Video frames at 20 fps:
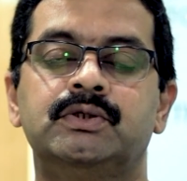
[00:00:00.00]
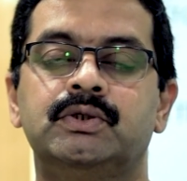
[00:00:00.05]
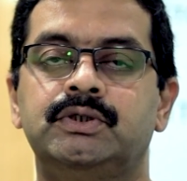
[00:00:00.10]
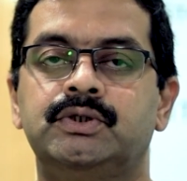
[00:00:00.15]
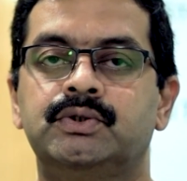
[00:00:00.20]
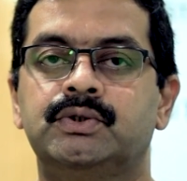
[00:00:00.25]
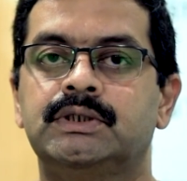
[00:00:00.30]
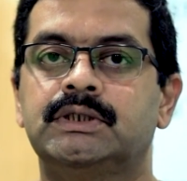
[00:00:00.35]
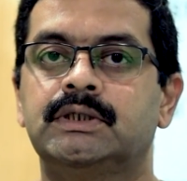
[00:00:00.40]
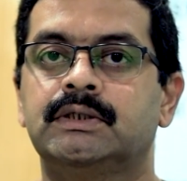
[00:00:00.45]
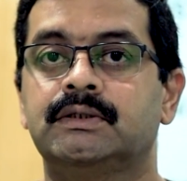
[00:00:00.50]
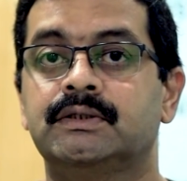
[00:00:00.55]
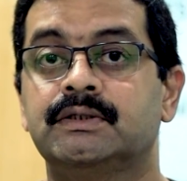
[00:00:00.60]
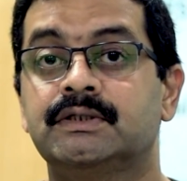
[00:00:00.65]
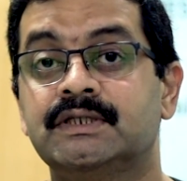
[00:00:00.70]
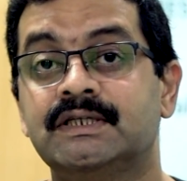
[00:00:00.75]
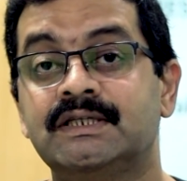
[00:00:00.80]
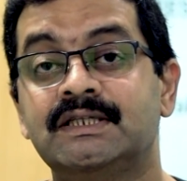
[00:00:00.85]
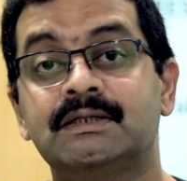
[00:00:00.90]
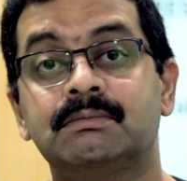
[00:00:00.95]
situation
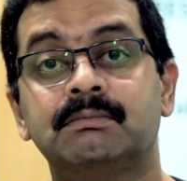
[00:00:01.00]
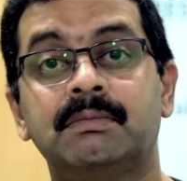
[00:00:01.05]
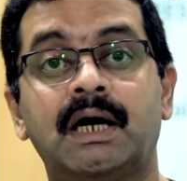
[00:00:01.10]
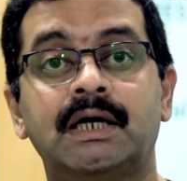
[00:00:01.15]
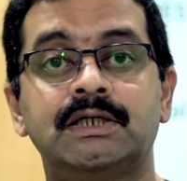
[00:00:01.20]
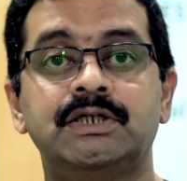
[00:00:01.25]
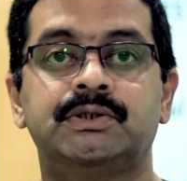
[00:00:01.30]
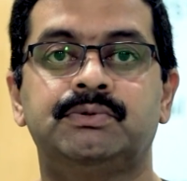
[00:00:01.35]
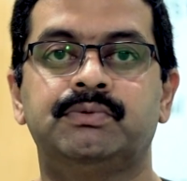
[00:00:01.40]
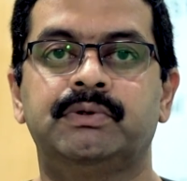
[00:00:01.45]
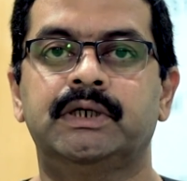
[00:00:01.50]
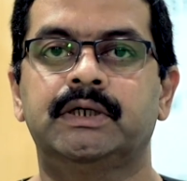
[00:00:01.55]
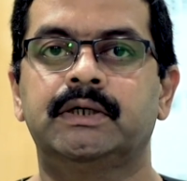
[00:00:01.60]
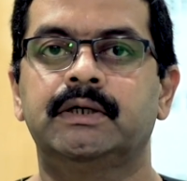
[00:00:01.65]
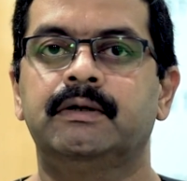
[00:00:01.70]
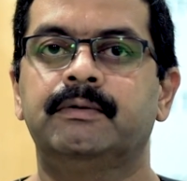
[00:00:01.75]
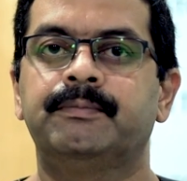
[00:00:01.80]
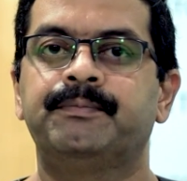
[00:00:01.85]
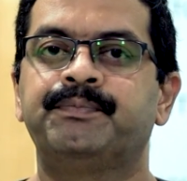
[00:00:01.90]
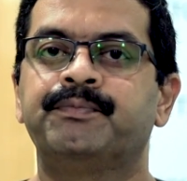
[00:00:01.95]
since March 20.
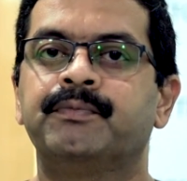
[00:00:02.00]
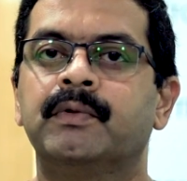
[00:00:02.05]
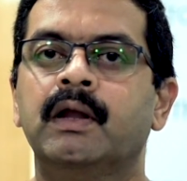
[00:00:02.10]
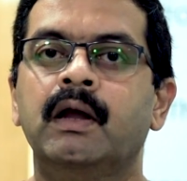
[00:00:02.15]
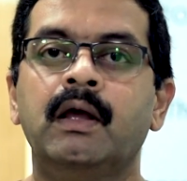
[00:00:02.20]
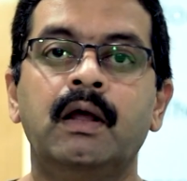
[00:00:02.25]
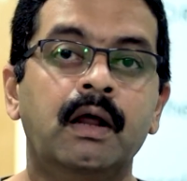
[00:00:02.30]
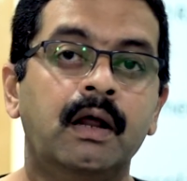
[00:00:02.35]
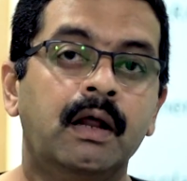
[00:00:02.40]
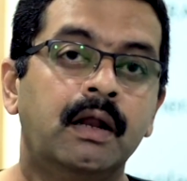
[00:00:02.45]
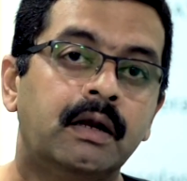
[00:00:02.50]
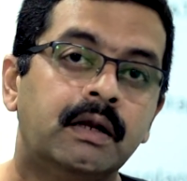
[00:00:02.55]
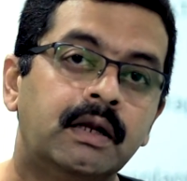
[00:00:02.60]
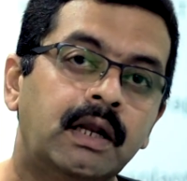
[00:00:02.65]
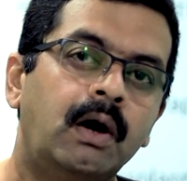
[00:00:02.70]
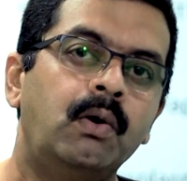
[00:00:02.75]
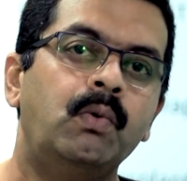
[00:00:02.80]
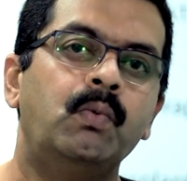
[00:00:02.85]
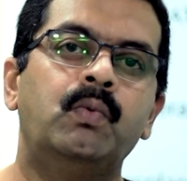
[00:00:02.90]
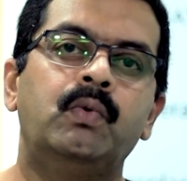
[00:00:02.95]

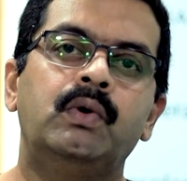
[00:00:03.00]
Now